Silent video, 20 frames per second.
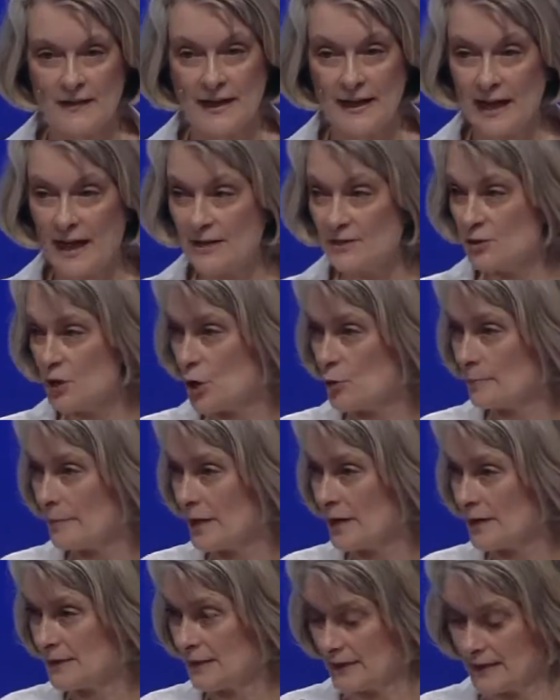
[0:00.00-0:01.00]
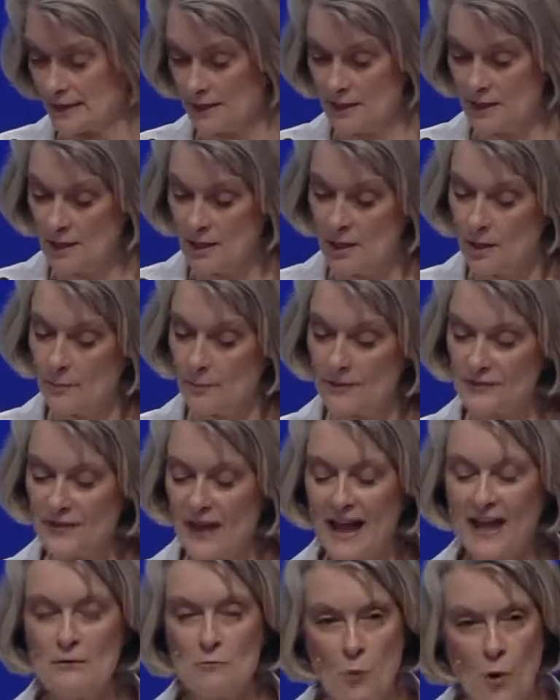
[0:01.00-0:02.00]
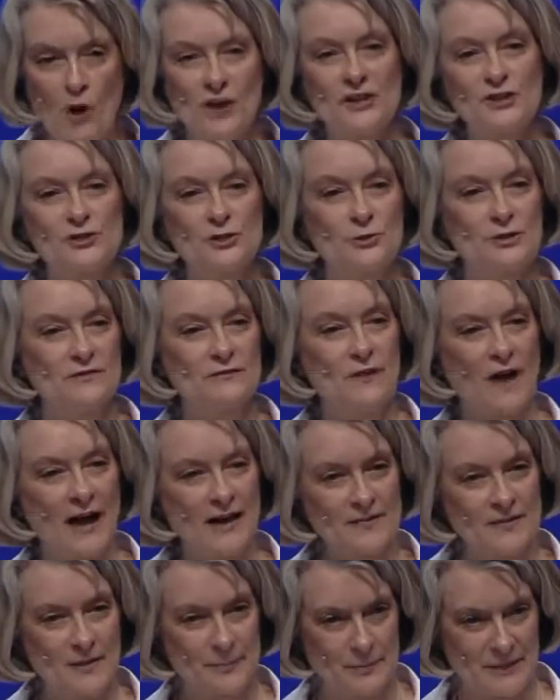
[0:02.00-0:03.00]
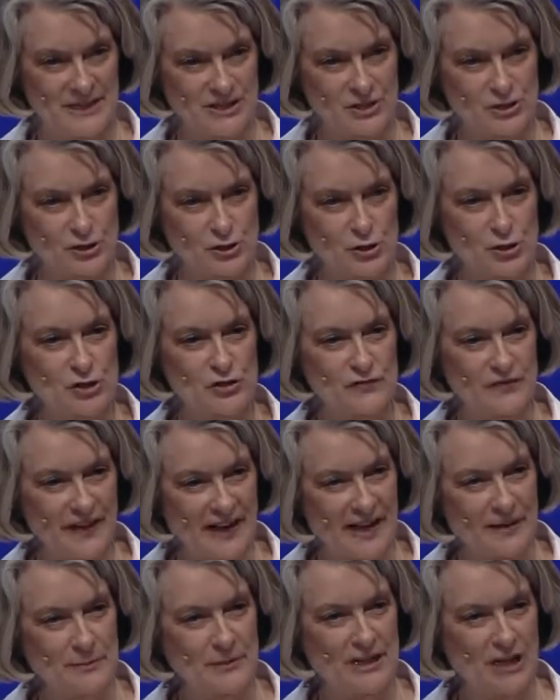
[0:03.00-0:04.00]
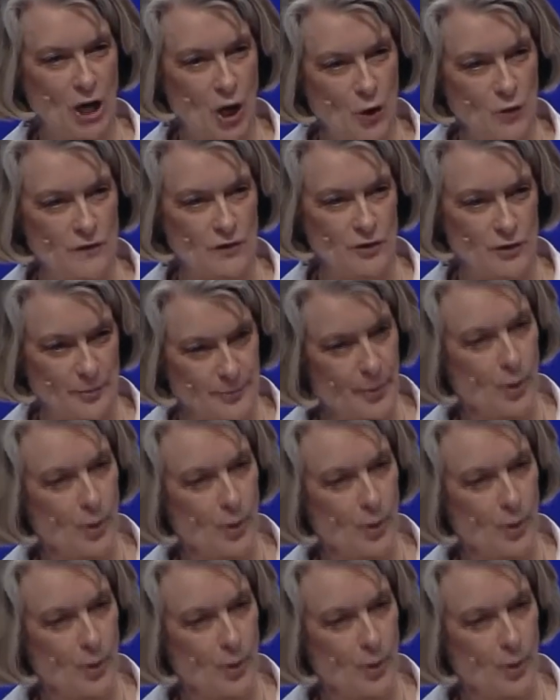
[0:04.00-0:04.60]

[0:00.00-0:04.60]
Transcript: They had no money, but they wanted to invite the minister's family over.